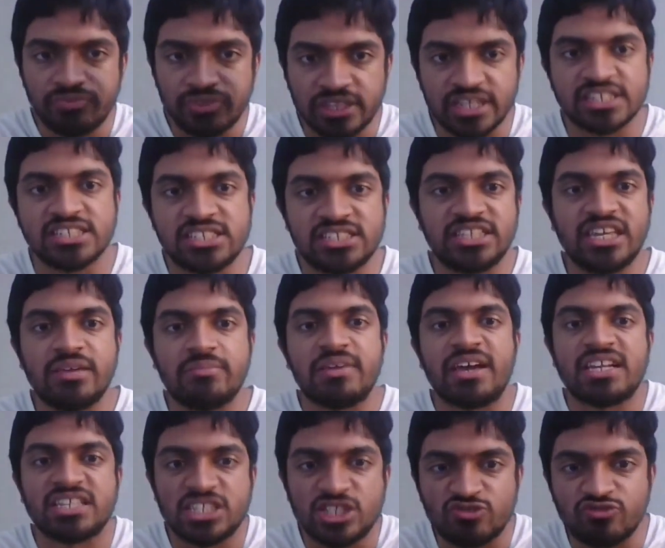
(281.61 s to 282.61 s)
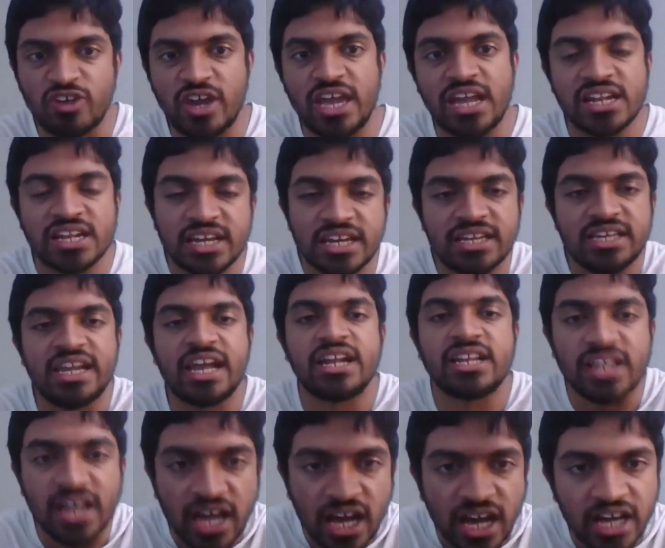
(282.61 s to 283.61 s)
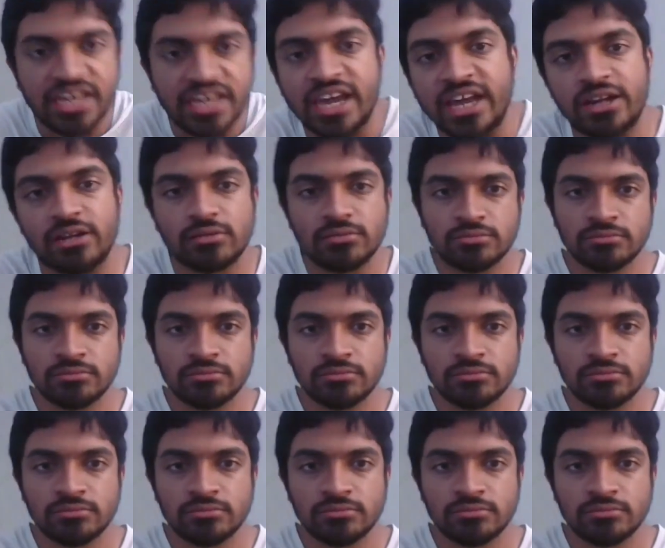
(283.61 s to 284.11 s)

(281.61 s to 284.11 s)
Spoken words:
This team has failed yet again.